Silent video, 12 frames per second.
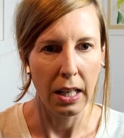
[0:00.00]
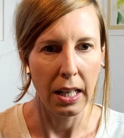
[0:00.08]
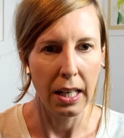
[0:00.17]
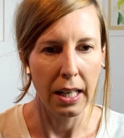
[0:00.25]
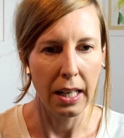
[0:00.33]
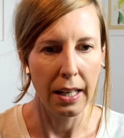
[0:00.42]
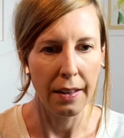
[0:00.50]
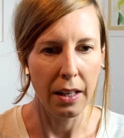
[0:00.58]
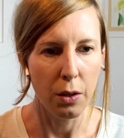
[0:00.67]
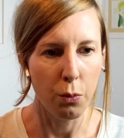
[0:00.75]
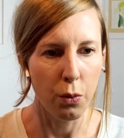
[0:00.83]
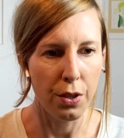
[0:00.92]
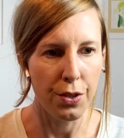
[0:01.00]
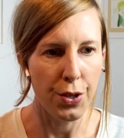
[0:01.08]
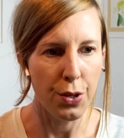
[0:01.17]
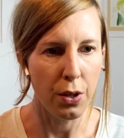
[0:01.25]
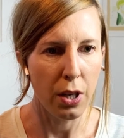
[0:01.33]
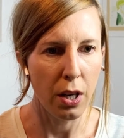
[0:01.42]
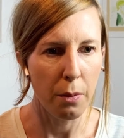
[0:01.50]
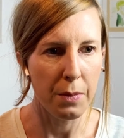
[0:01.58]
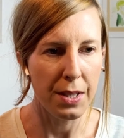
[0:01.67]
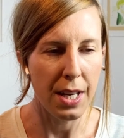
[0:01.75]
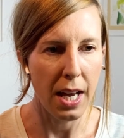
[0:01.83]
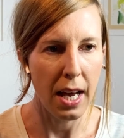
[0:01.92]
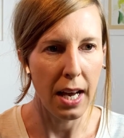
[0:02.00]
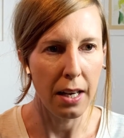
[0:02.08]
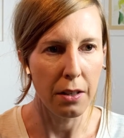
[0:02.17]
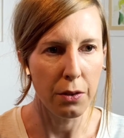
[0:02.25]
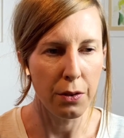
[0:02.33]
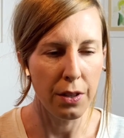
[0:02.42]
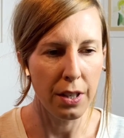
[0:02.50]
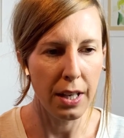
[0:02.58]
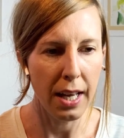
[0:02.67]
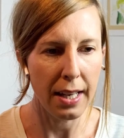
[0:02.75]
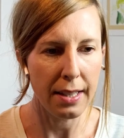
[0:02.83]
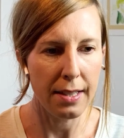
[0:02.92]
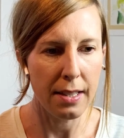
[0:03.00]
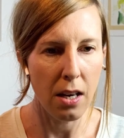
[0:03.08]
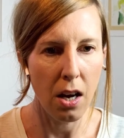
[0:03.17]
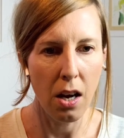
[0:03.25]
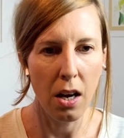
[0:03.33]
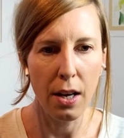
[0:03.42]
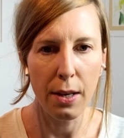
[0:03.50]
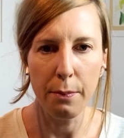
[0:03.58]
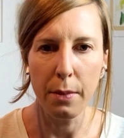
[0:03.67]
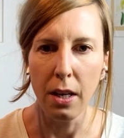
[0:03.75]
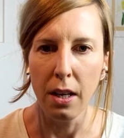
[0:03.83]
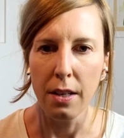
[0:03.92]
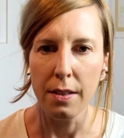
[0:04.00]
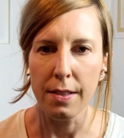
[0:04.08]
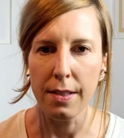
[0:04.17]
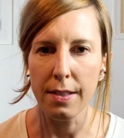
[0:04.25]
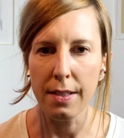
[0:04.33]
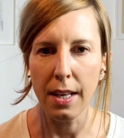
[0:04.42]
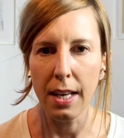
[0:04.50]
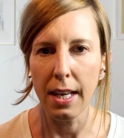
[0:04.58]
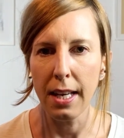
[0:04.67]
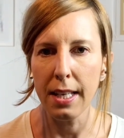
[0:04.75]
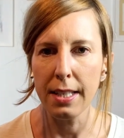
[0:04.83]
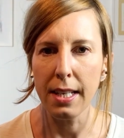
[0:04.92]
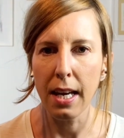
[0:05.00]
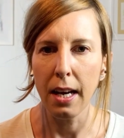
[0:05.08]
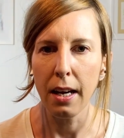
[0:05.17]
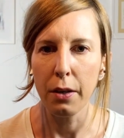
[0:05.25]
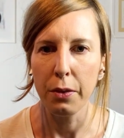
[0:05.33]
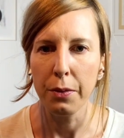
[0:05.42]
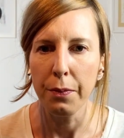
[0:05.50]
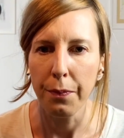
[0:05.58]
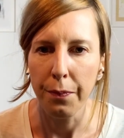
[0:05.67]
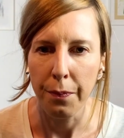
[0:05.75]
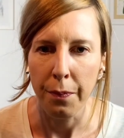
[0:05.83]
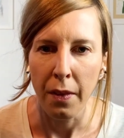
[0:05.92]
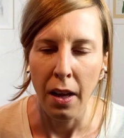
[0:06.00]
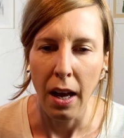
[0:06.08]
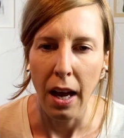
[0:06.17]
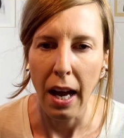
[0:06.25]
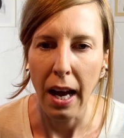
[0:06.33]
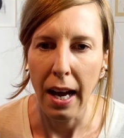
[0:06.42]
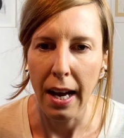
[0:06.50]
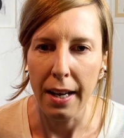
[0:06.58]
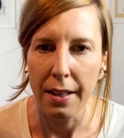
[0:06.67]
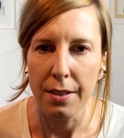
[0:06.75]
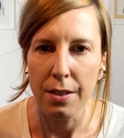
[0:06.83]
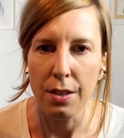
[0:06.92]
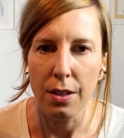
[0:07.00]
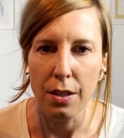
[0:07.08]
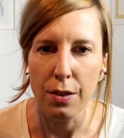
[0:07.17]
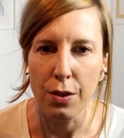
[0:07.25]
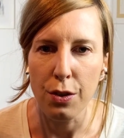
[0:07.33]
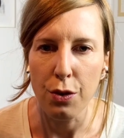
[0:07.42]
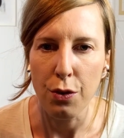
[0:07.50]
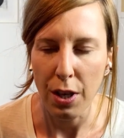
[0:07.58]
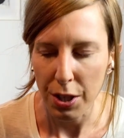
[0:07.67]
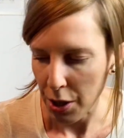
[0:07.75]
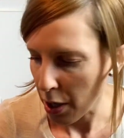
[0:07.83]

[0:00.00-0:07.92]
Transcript: And then once you come down the next time, stay down and stretch